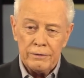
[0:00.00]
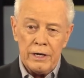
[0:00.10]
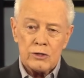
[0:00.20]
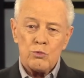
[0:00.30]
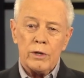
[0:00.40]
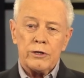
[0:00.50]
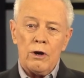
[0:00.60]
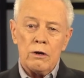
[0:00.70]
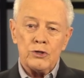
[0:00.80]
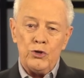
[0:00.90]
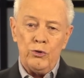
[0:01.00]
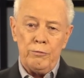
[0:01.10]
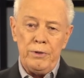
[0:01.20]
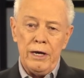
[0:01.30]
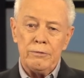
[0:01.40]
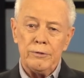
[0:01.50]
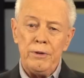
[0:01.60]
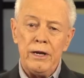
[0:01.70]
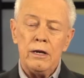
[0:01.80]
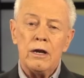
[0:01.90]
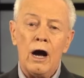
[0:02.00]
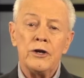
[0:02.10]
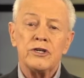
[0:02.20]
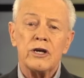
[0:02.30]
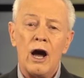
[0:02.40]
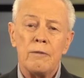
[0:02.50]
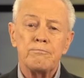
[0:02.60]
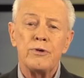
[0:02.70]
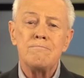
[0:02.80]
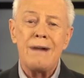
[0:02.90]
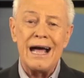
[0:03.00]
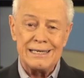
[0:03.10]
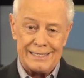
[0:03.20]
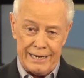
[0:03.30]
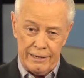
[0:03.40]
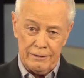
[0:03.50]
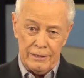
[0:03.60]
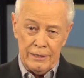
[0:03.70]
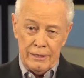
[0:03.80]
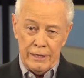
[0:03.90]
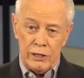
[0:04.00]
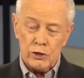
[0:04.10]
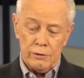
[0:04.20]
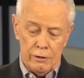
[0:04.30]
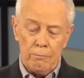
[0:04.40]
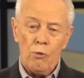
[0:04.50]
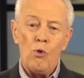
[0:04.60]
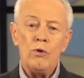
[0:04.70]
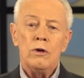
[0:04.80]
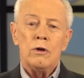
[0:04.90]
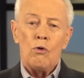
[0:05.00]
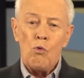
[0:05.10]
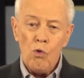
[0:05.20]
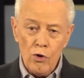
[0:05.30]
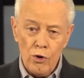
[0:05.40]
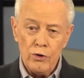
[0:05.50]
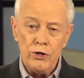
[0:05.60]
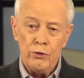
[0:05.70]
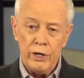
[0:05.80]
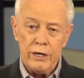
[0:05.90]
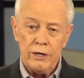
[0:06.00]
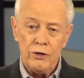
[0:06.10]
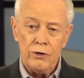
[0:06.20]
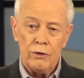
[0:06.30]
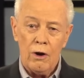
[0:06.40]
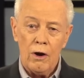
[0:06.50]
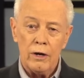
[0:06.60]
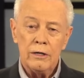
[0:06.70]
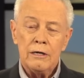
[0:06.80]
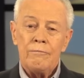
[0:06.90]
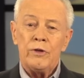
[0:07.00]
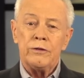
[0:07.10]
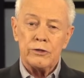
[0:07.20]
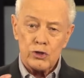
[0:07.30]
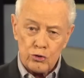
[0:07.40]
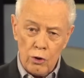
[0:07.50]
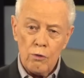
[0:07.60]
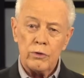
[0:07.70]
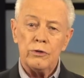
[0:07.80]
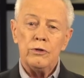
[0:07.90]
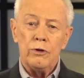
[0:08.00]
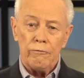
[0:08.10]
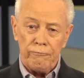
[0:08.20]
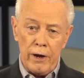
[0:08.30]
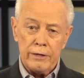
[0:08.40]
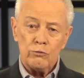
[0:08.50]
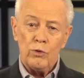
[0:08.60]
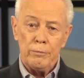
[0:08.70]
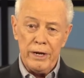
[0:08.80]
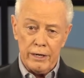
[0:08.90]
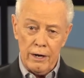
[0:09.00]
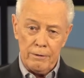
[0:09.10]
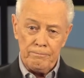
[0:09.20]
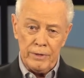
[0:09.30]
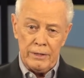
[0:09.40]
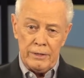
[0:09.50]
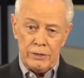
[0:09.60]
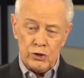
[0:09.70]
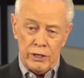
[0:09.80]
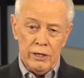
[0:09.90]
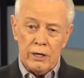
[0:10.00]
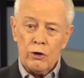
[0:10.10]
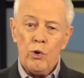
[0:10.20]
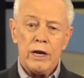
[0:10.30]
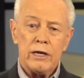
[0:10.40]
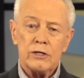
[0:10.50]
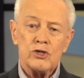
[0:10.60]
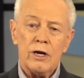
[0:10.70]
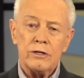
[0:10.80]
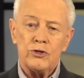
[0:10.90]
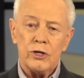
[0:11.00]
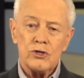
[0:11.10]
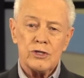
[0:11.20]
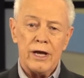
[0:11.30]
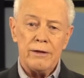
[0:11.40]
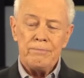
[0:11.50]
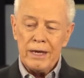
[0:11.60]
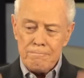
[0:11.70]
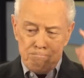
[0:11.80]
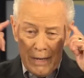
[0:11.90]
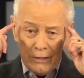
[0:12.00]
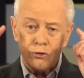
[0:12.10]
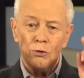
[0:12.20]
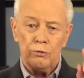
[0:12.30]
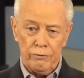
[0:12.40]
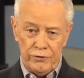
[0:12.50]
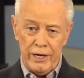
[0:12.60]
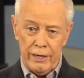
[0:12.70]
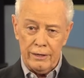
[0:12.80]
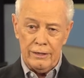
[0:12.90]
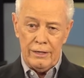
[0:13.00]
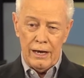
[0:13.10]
That's what causes you to be able to be uncompromising. Is the more word you get into your heart, then the stronger your faith will become. See, quitting is not just a mental thing.